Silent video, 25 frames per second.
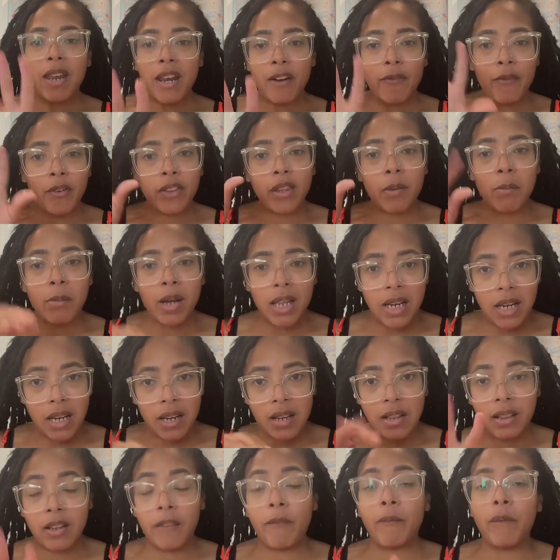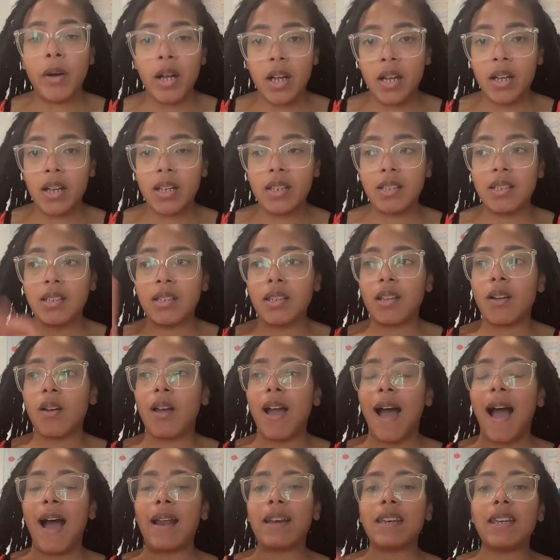I'm here for the money, the funds.
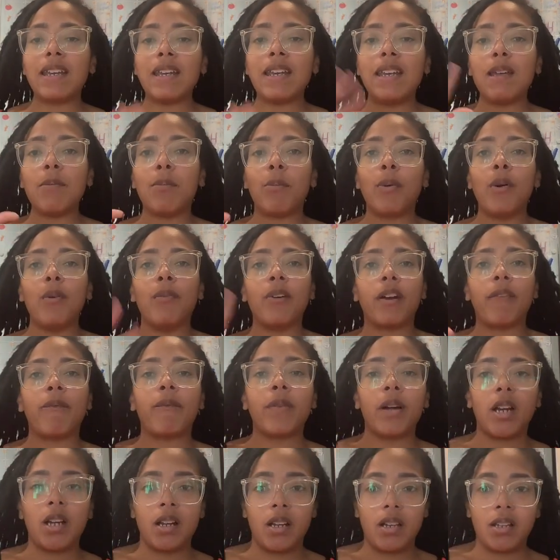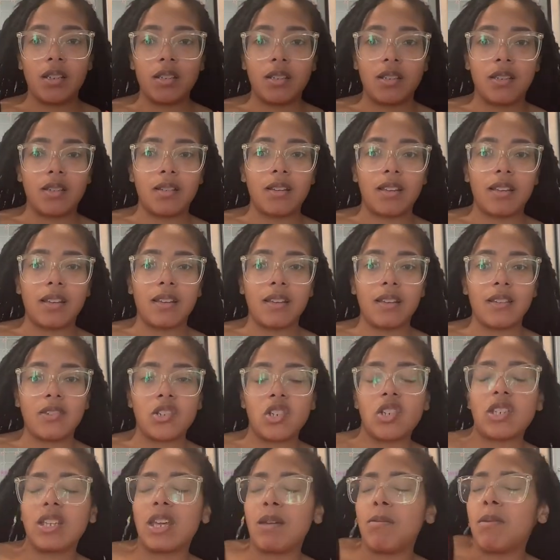I need proof of the funds.
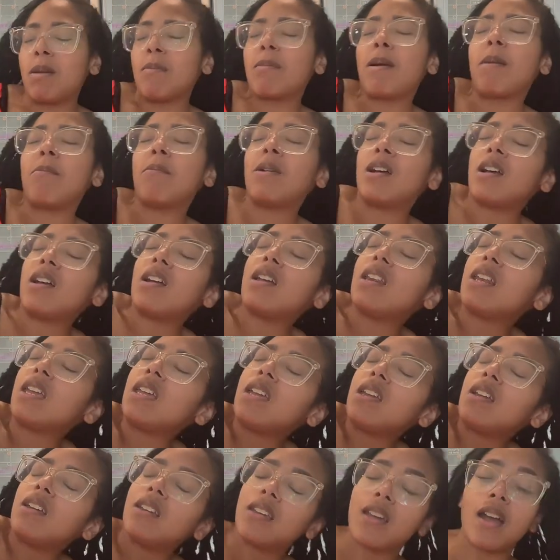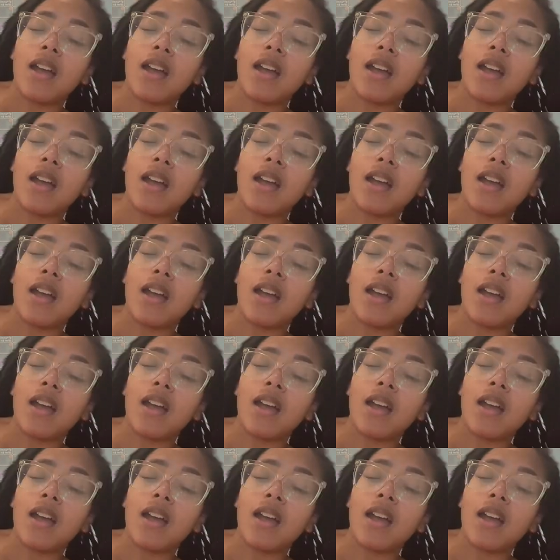Just give me my money.